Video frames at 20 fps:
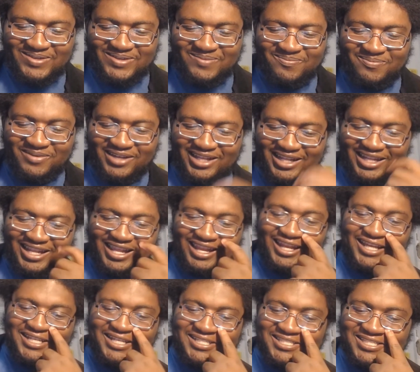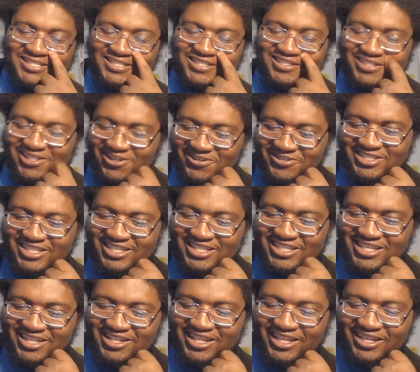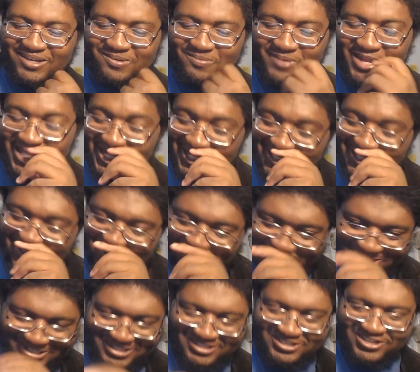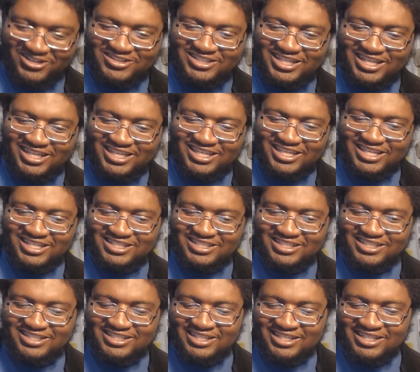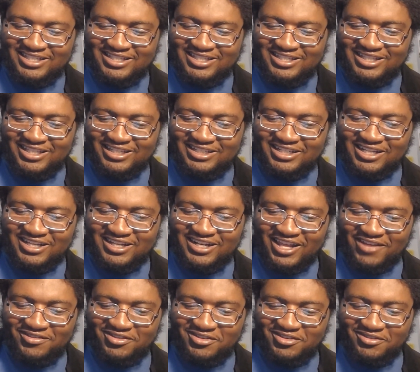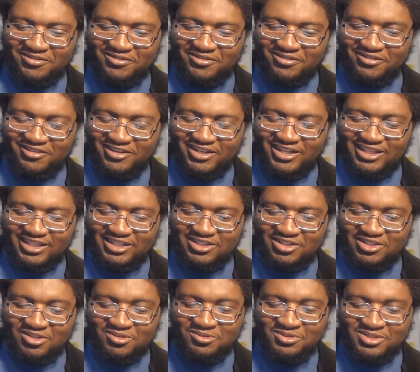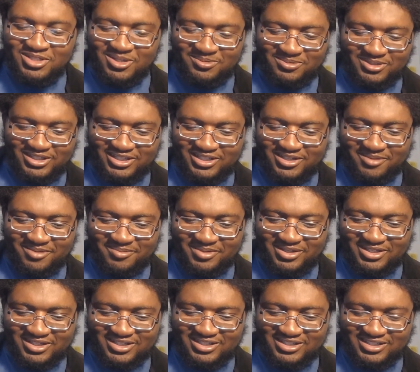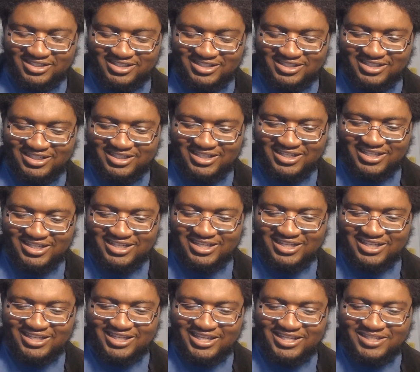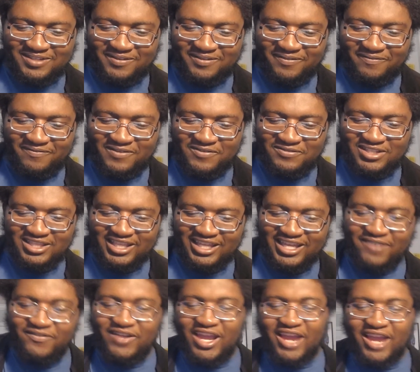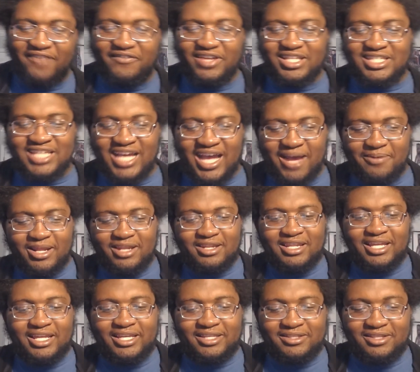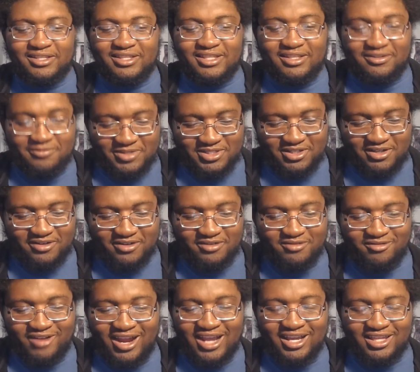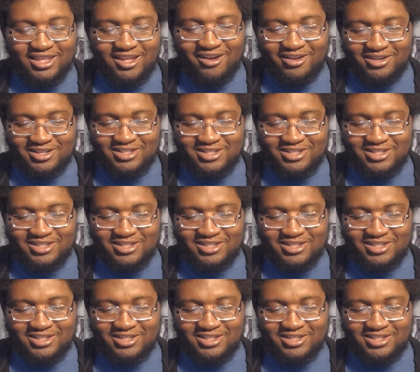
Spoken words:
But unless Soji can, like, awaken his quirk and turn gigantic, like, they're gonna have to really do something here, because it's 15, like, every time, they, like, literally, we saw Rock Lock,